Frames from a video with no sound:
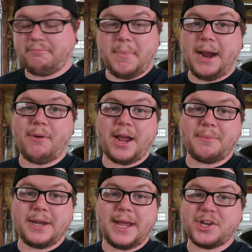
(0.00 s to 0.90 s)
my
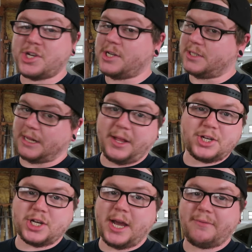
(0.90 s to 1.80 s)
recommendation is the
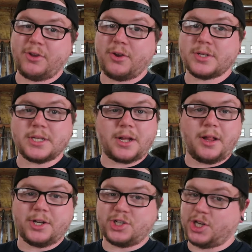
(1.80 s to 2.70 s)
clutch I've used, the
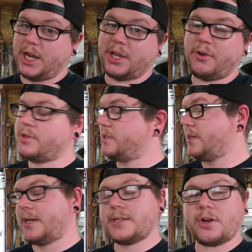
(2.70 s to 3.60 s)
clutch Jake uses
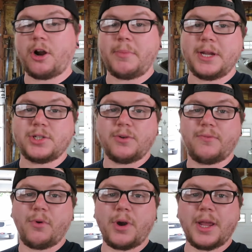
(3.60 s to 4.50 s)
in his
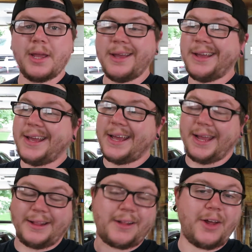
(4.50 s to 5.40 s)
RB240,
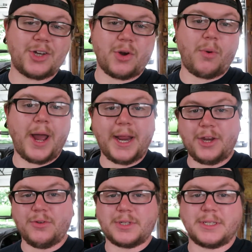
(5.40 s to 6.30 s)
and the clutch
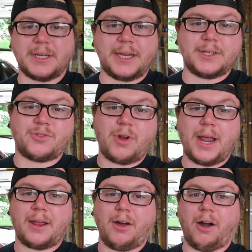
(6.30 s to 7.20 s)
Orion uses in his
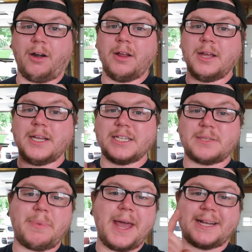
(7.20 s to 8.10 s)
drag car.
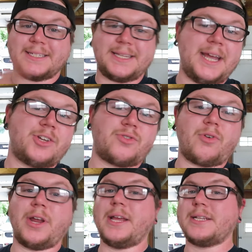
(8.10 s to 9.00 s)
Spec stage
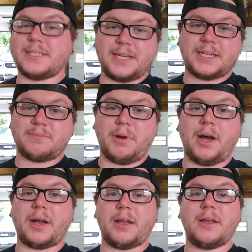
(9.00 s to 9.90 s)
3
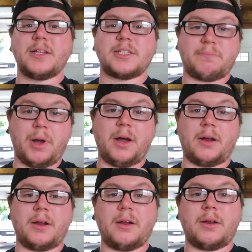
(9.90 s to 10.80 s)
6-puck
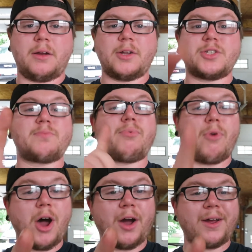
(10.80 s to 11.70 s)

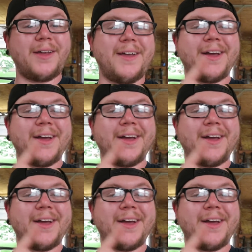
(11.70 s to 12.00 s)
sprung